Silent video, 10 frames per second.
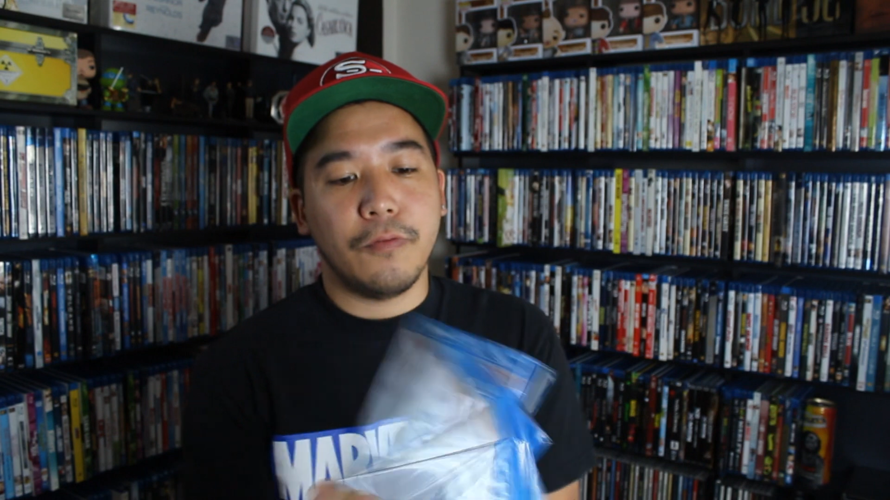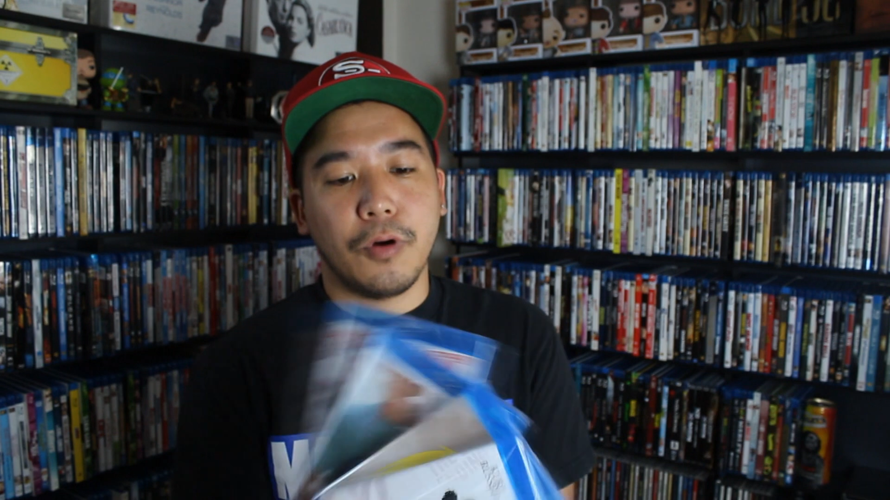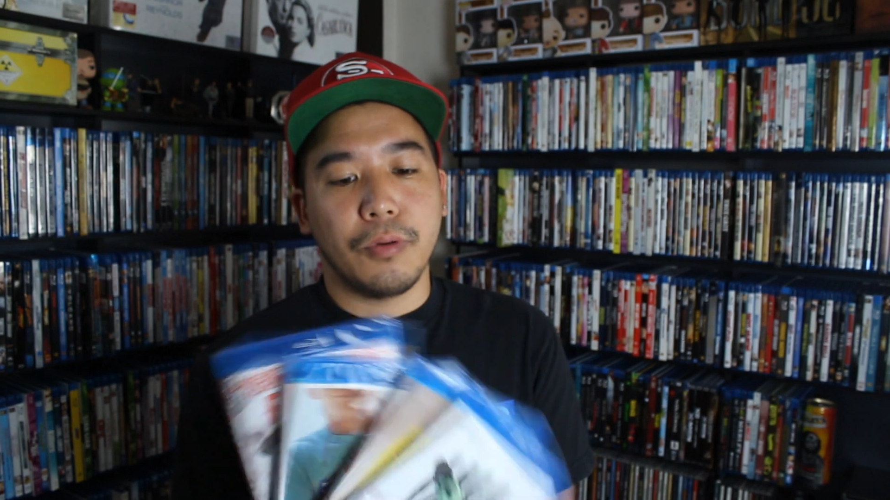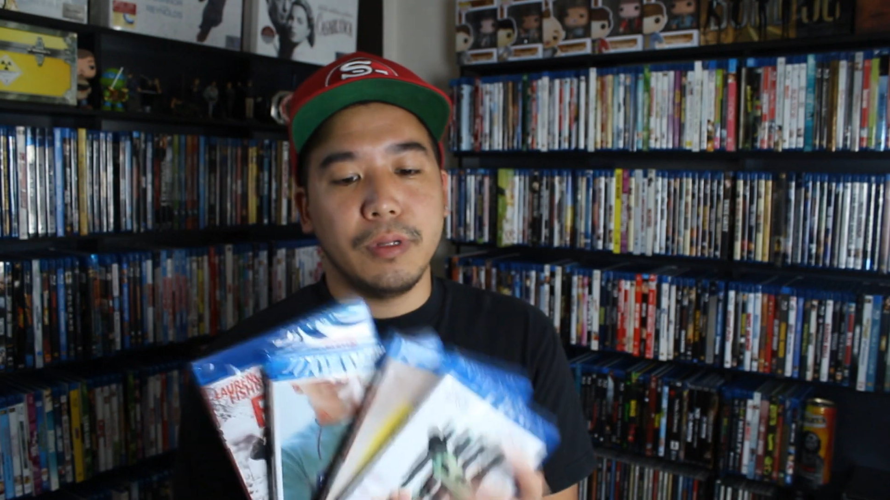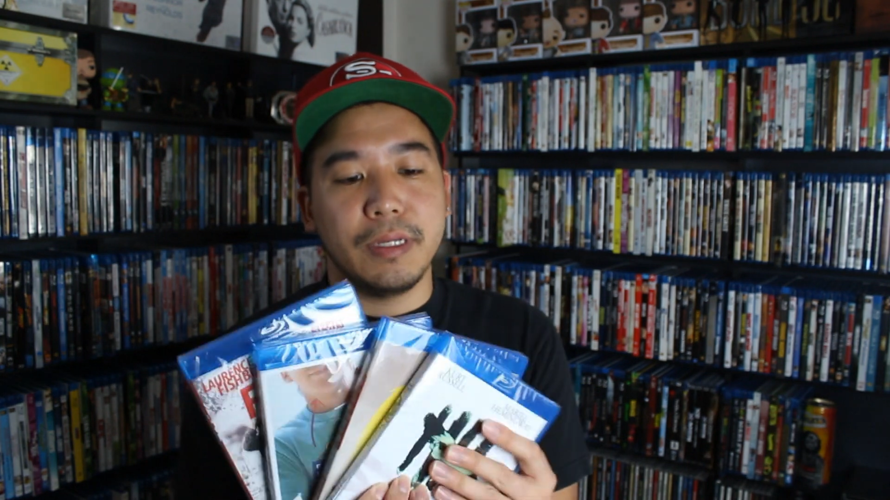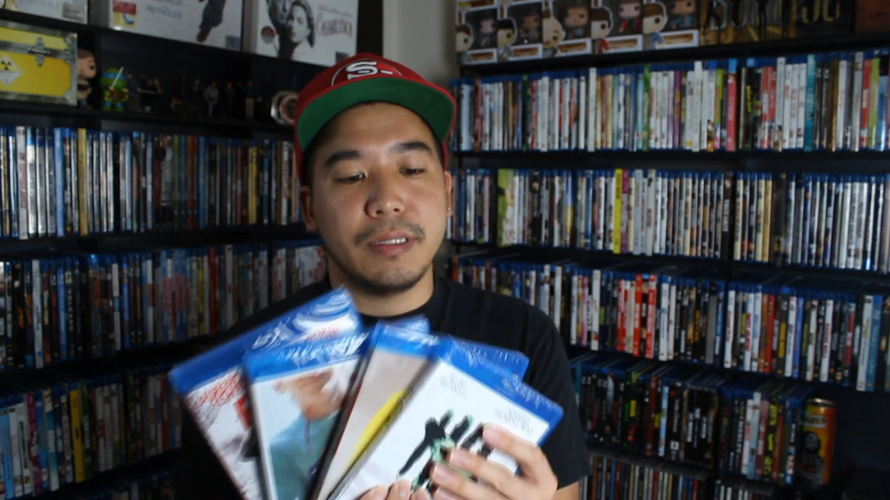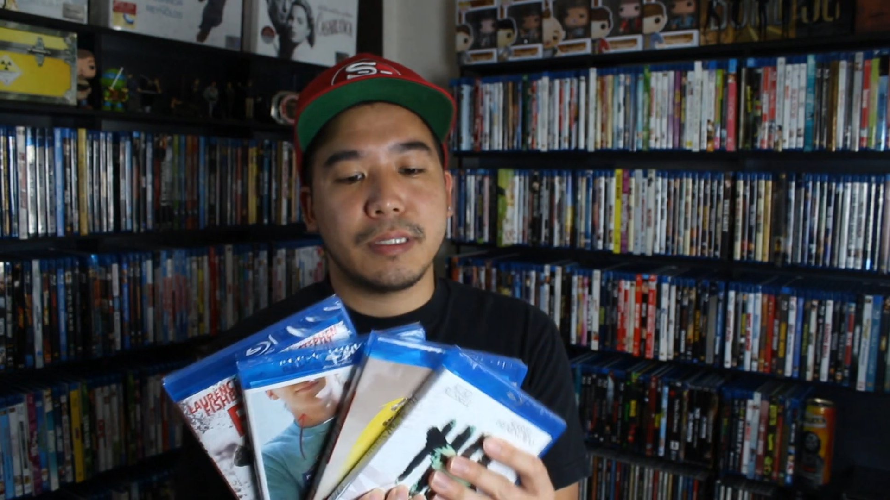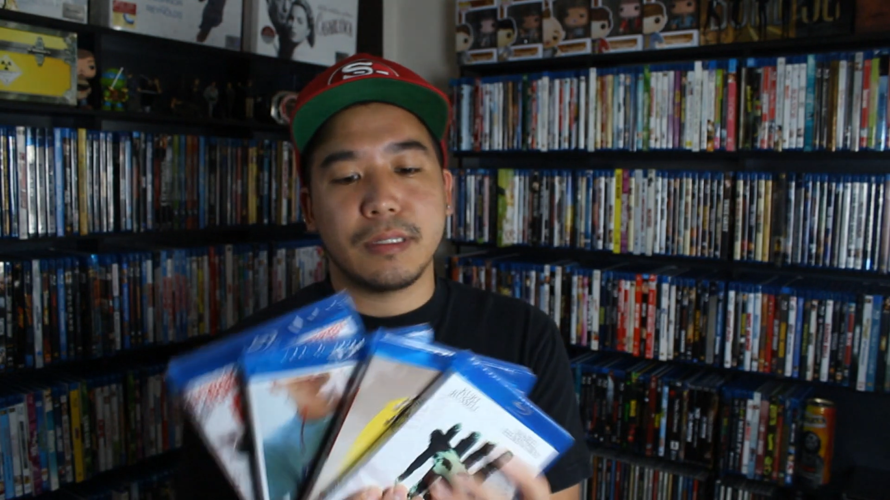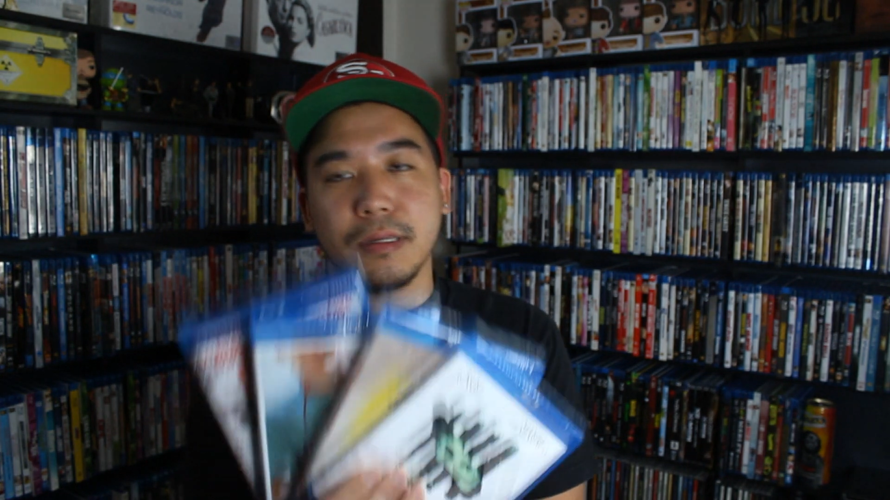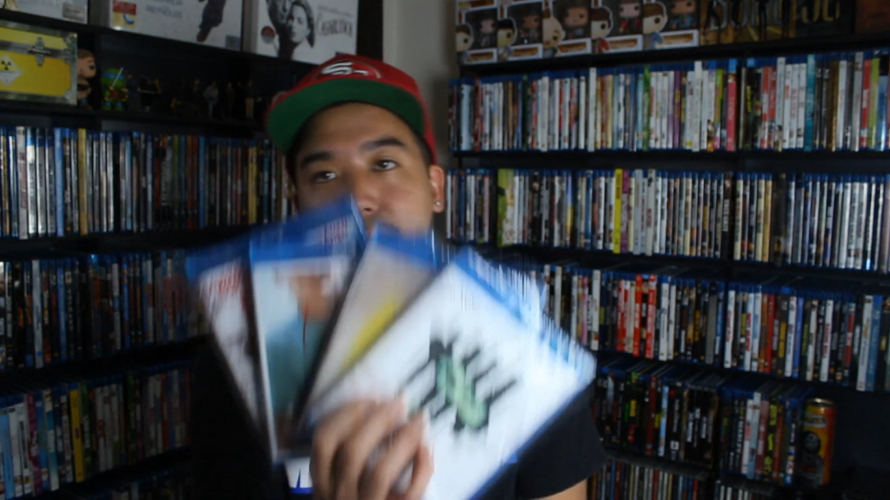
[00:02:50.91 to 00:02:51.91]
for
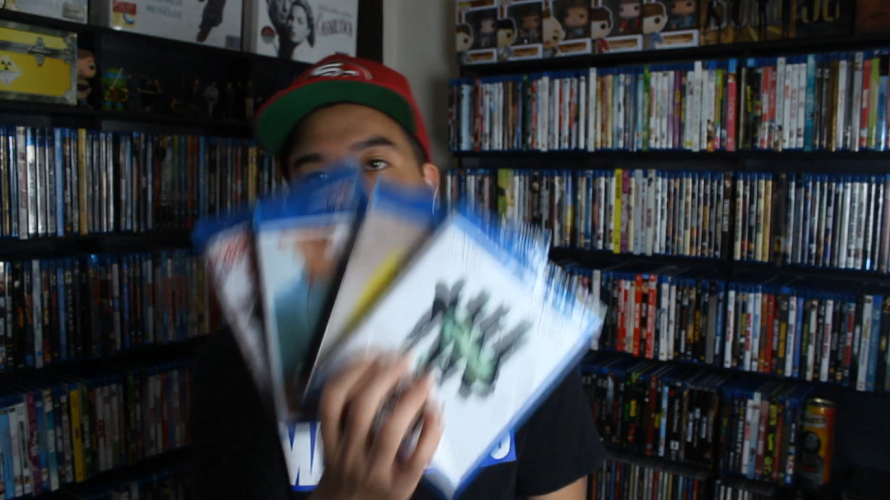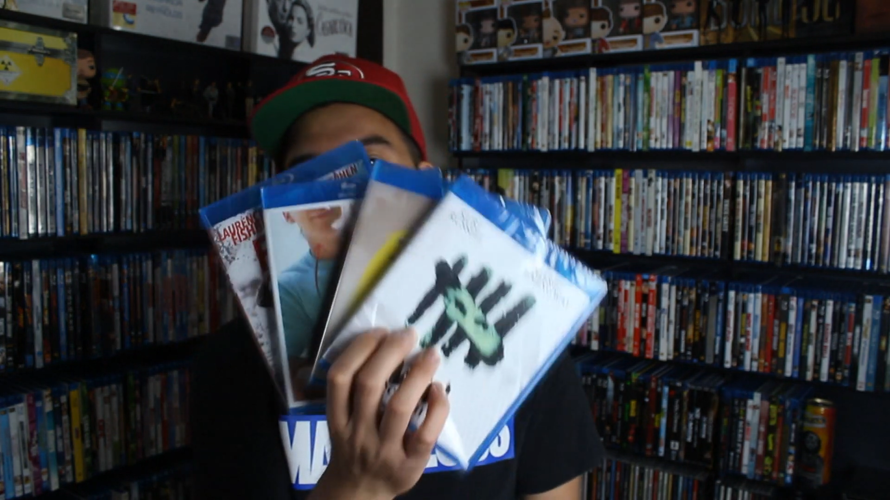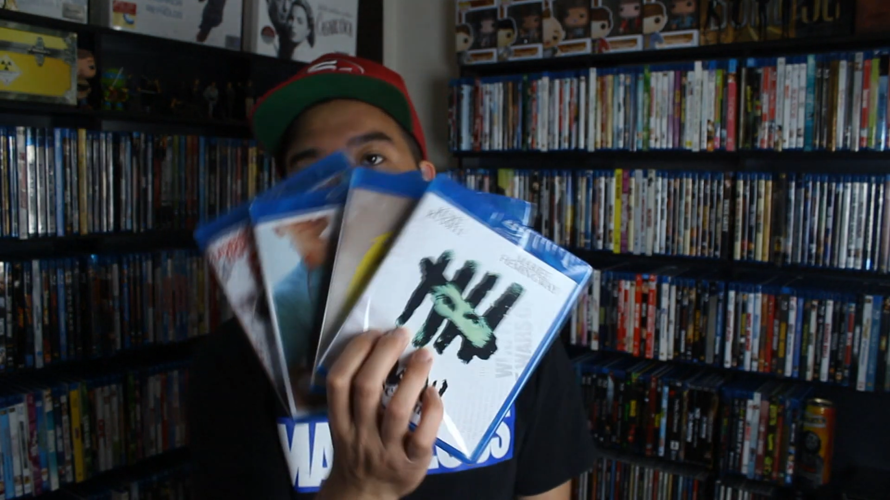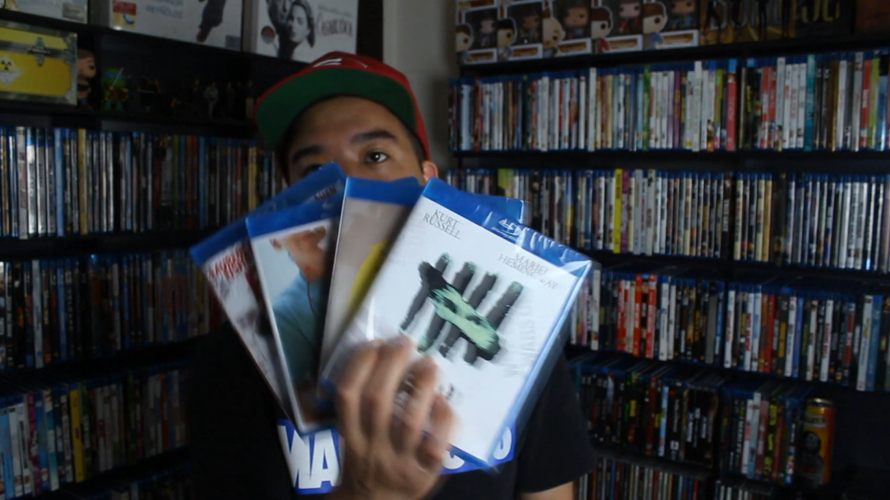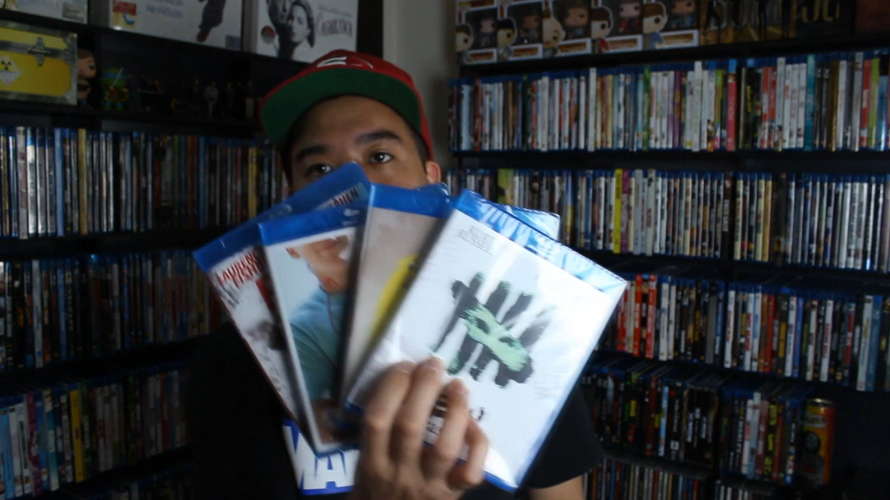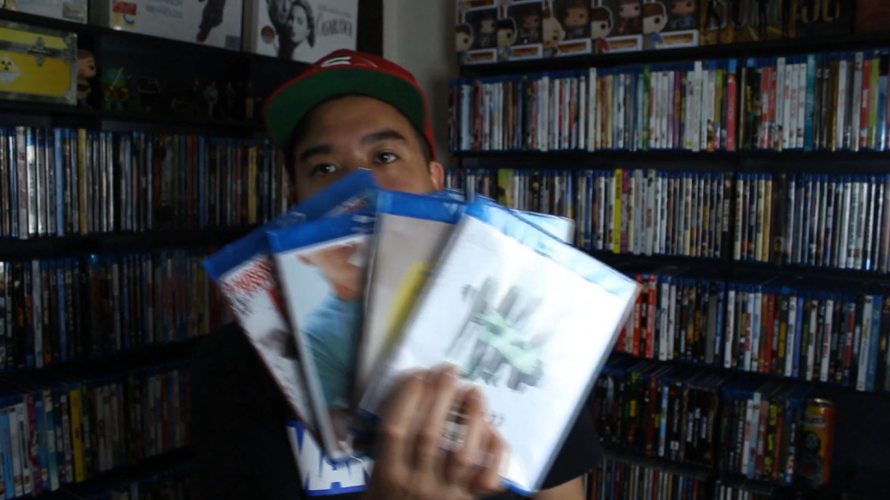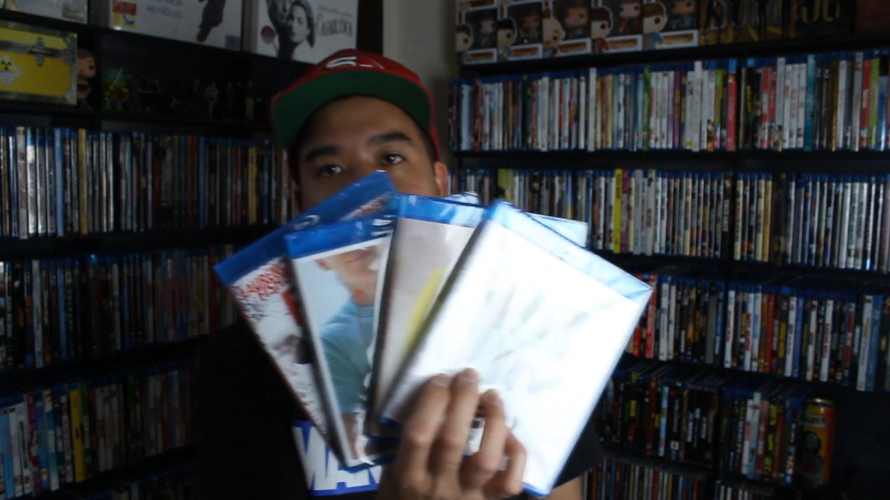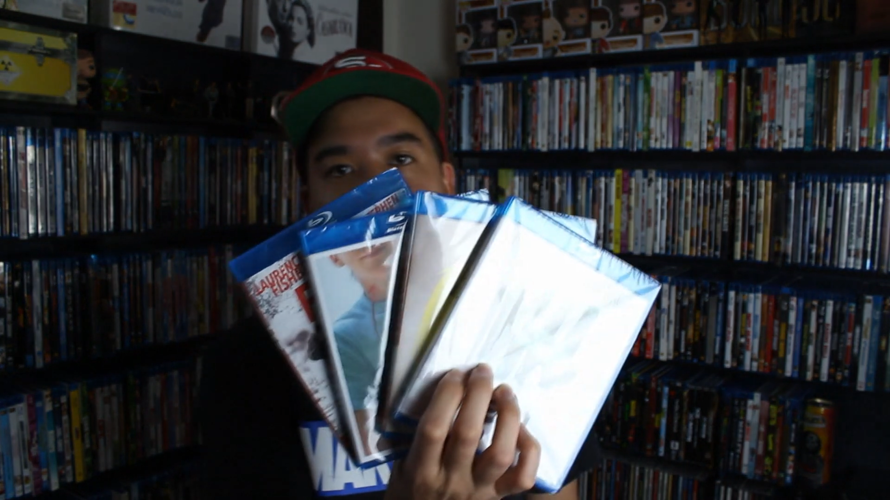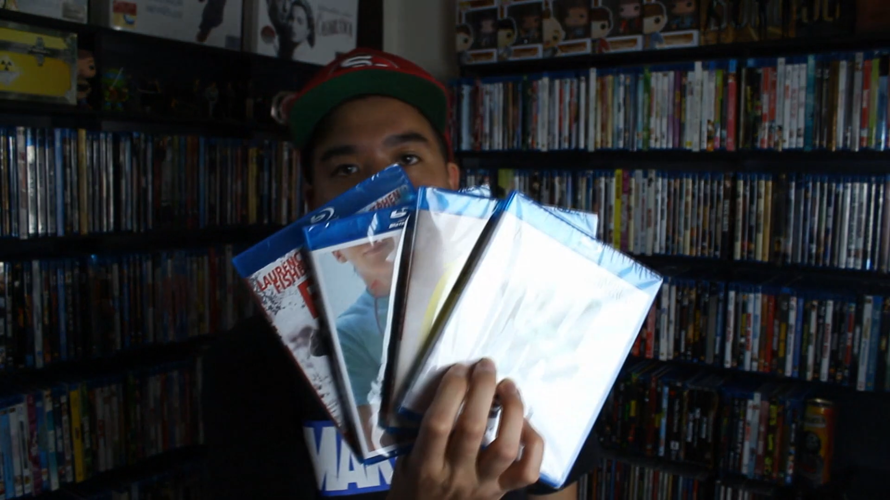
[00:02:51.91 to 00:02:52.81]
release on June